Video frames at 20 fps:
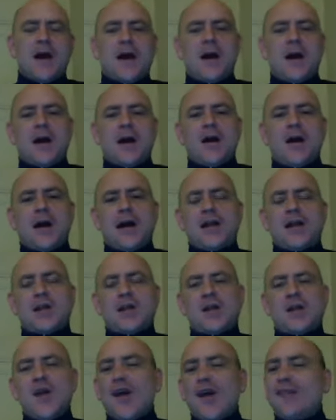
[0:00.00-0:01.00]
I'd
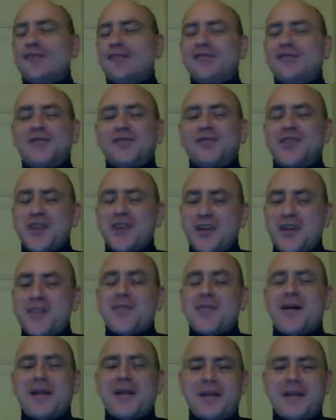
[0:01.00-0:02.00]
love to hear
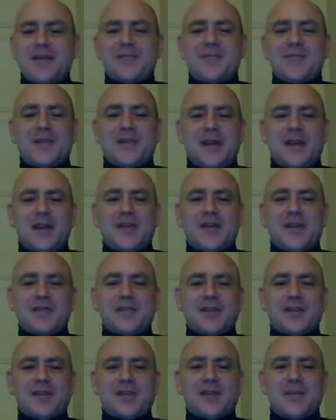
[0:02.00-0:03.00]
about it. I'd
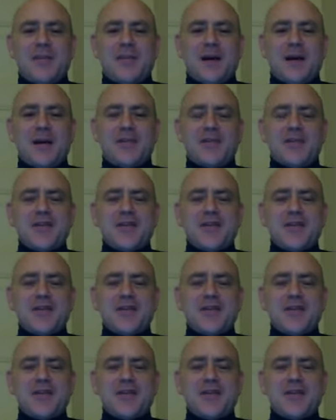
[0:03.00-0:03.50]
love to hear about it. The